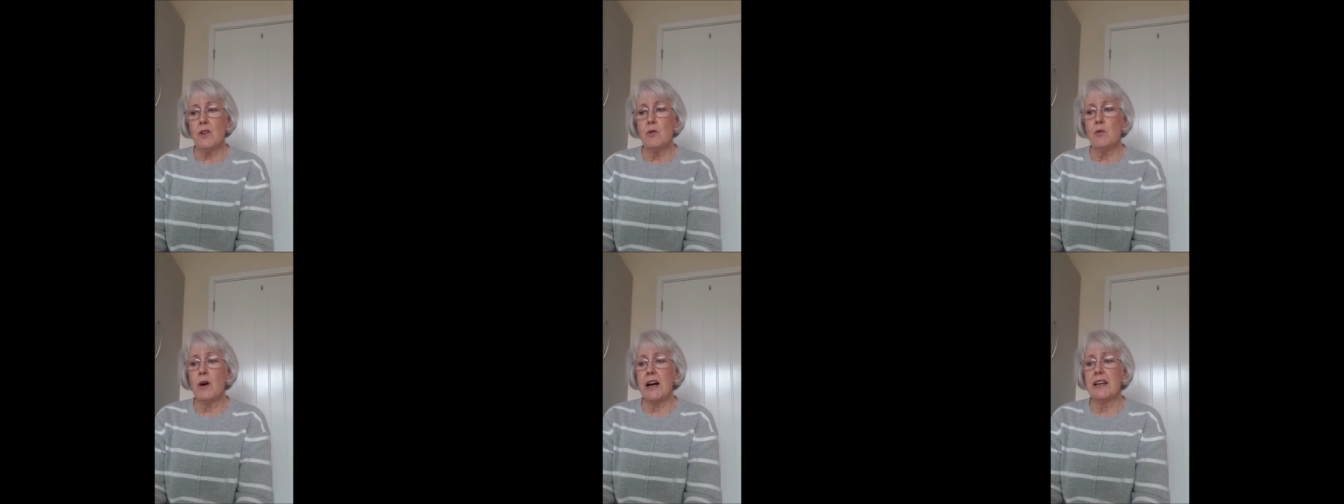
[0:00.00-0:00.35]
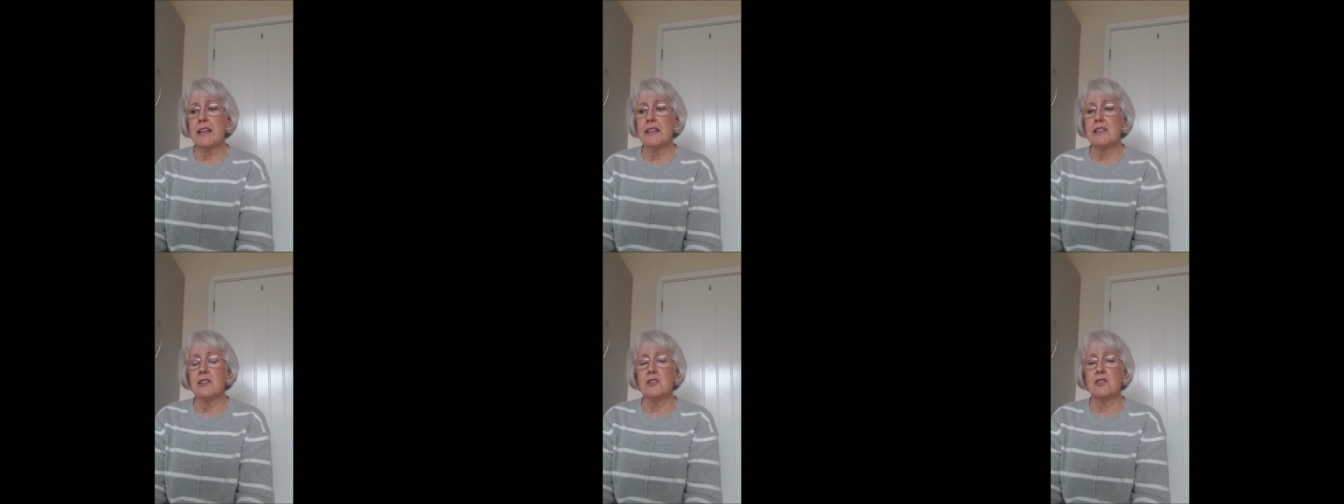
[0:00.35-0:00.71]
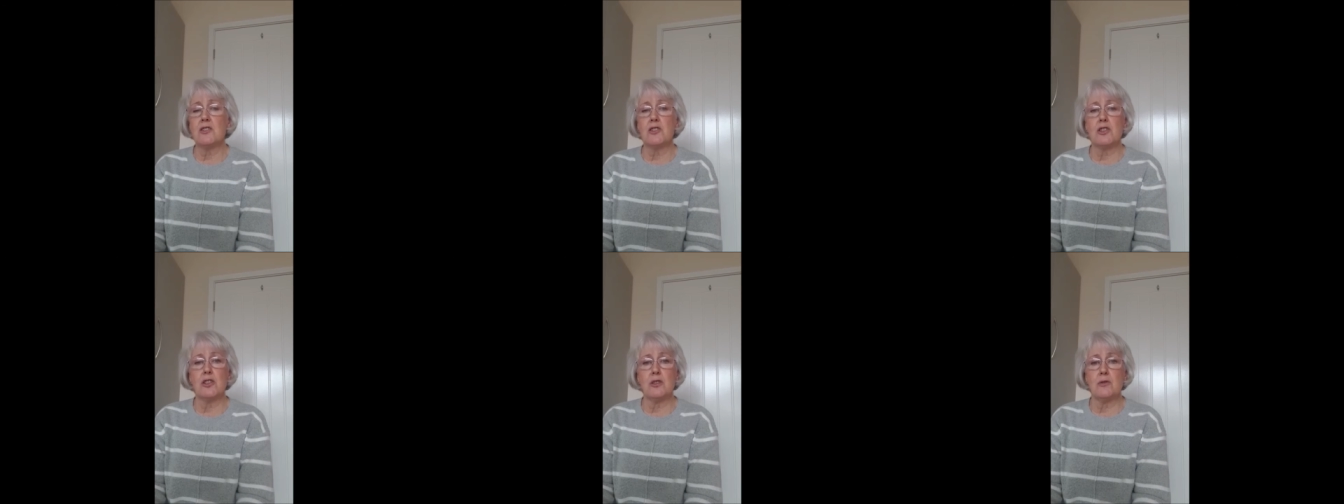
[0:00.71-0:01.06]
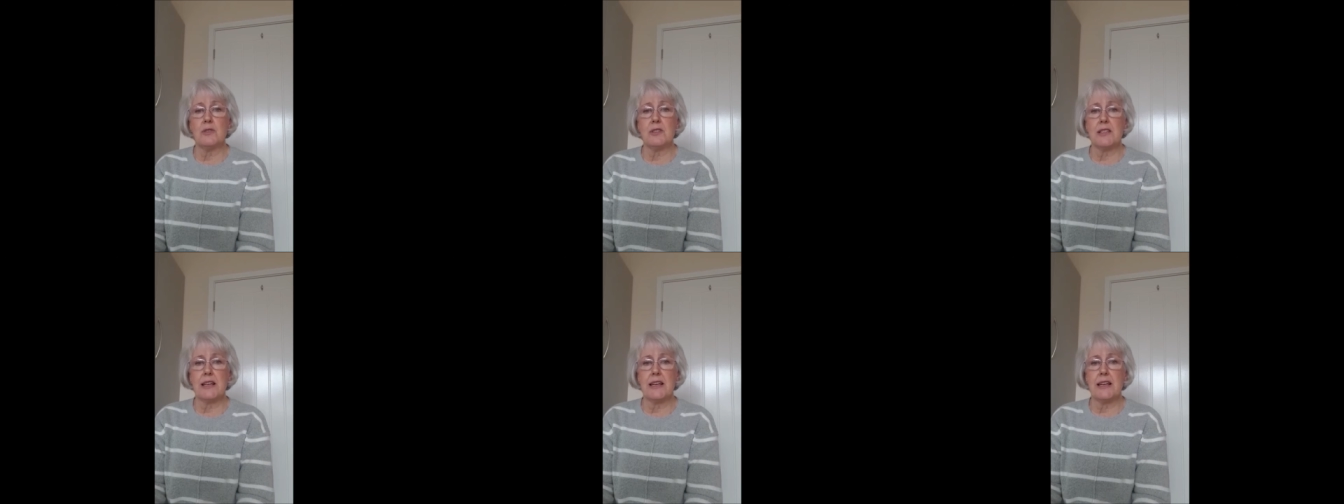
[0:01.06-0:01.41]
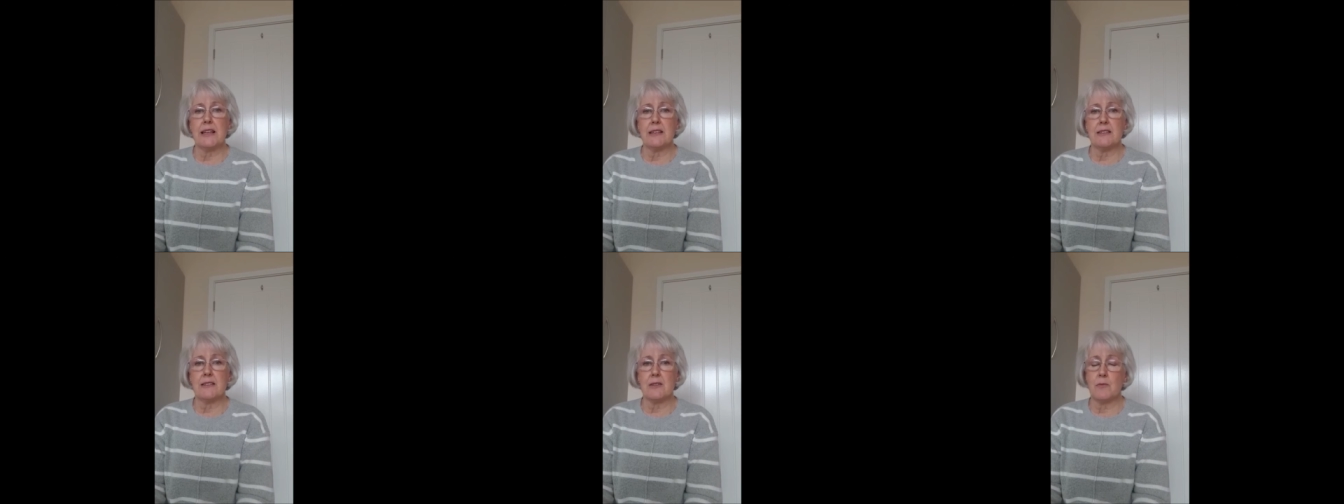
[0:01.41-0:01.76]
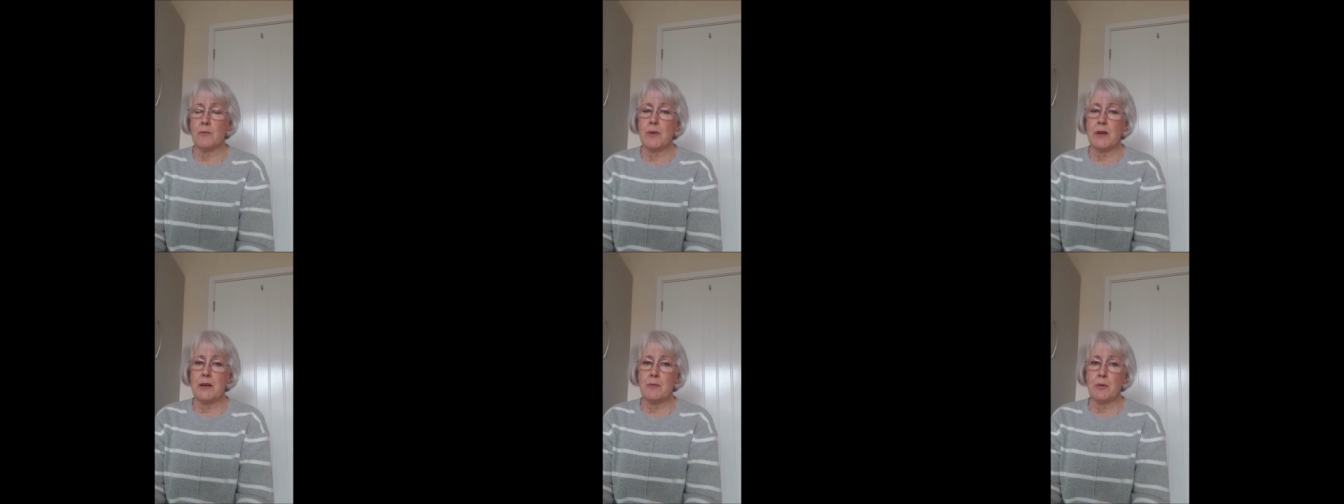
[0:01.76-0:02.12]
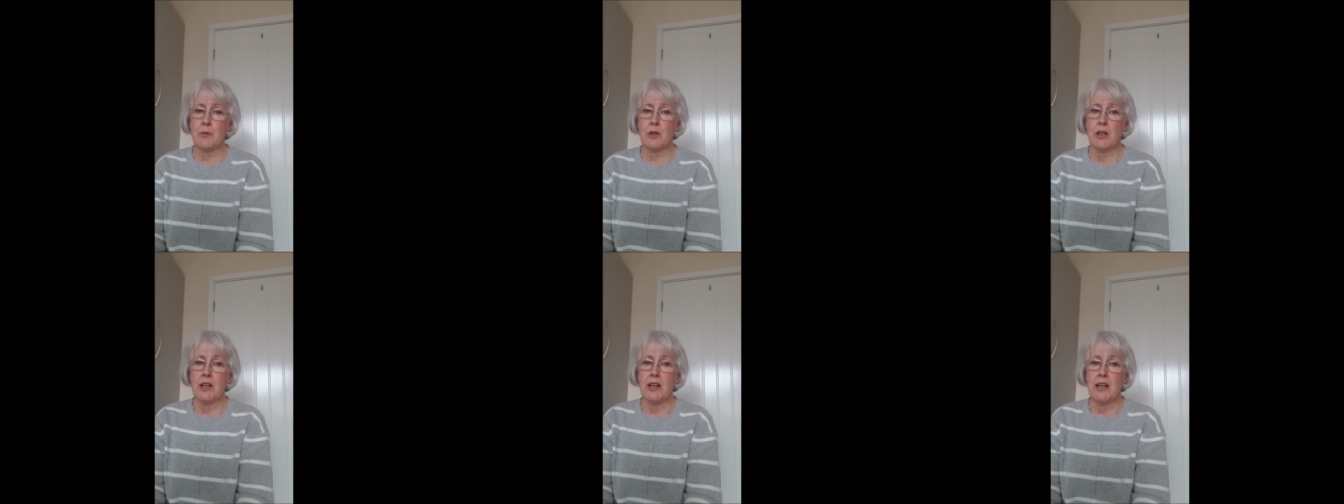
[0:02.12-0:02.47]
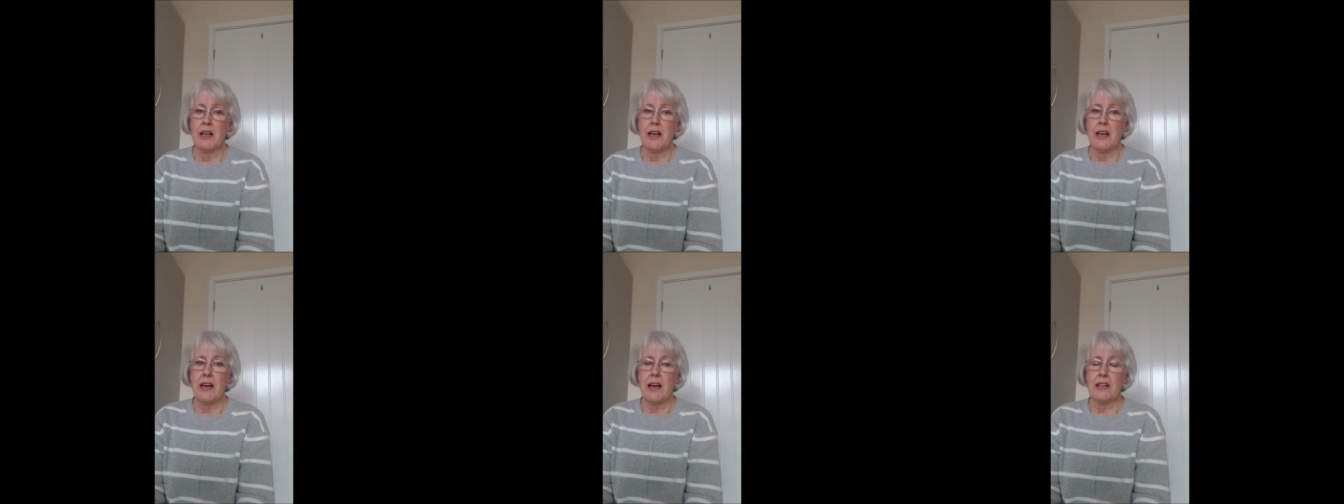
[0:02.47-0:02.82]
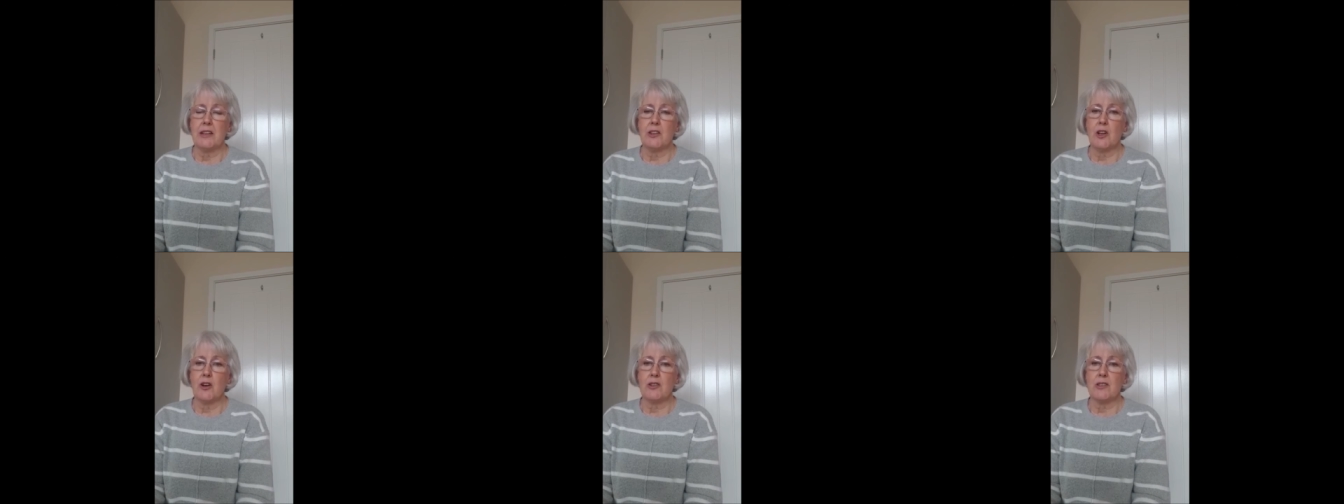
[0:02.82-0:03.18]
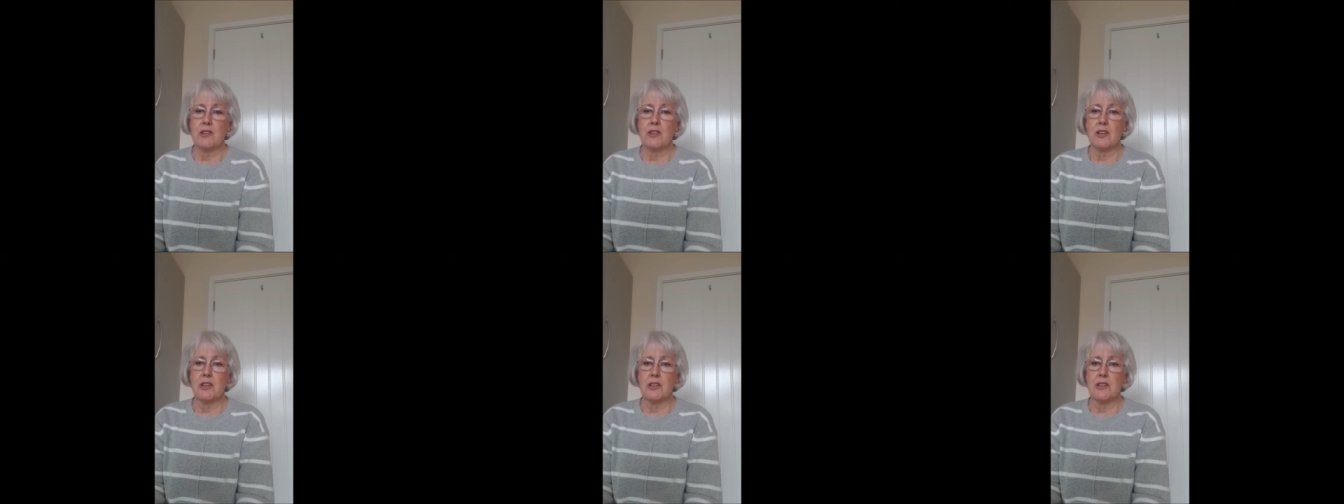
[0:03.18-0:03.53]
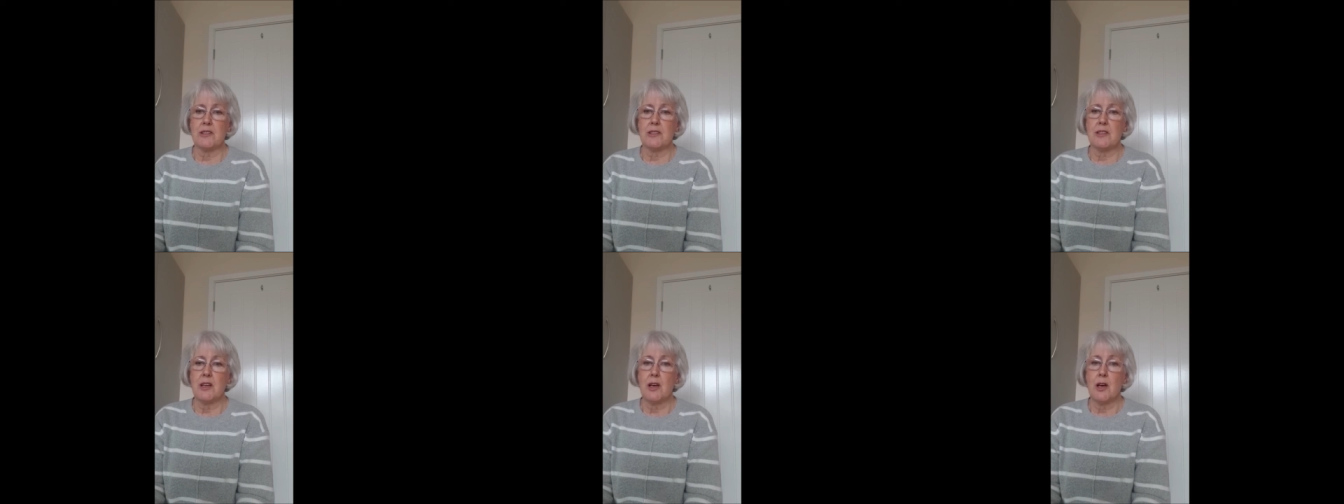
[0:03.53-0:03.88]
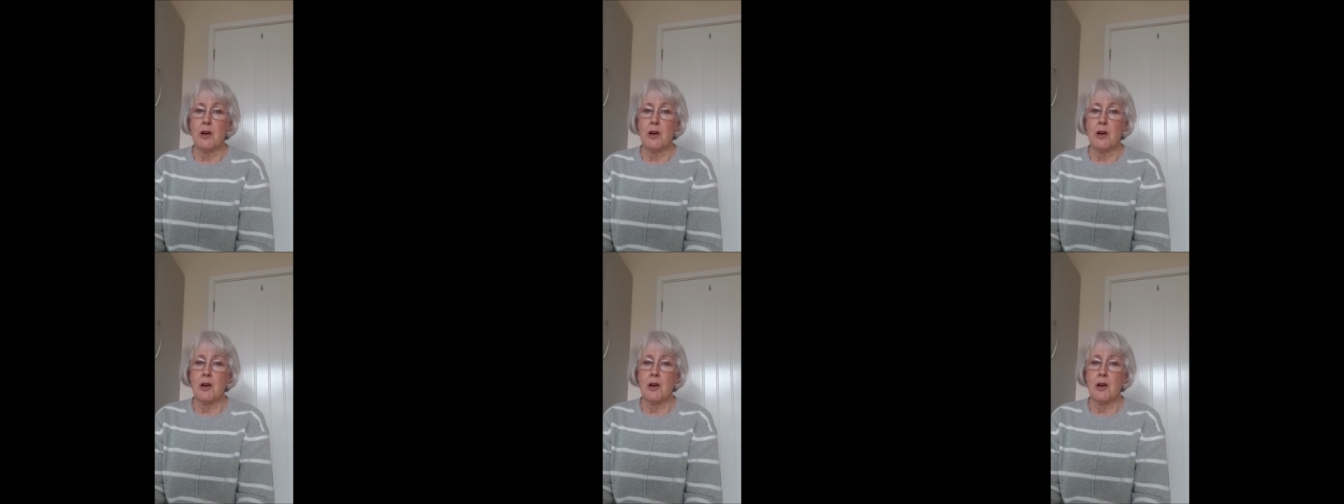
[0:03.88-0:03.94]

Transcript: why he does choose to heal some people and not others.